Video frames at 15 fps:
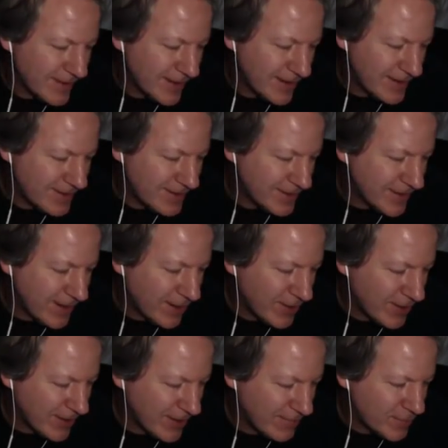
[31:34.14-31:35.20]
I, I
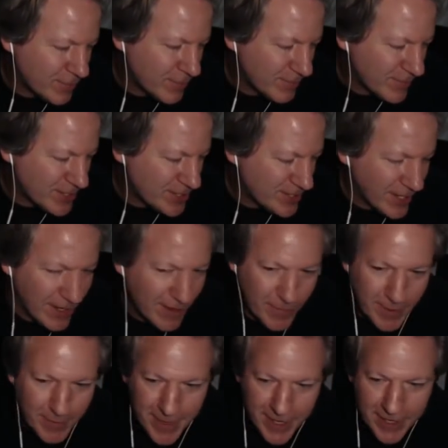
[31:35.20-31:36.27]
don't. I've quit my job.
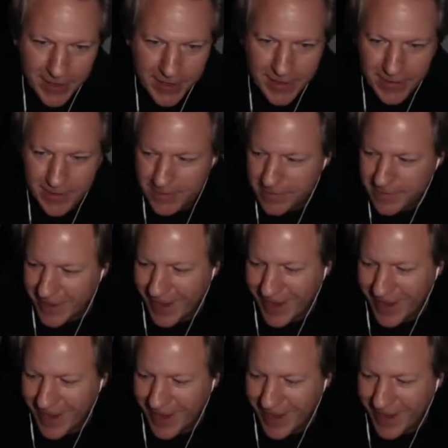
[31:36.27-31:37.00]
What am I going to do?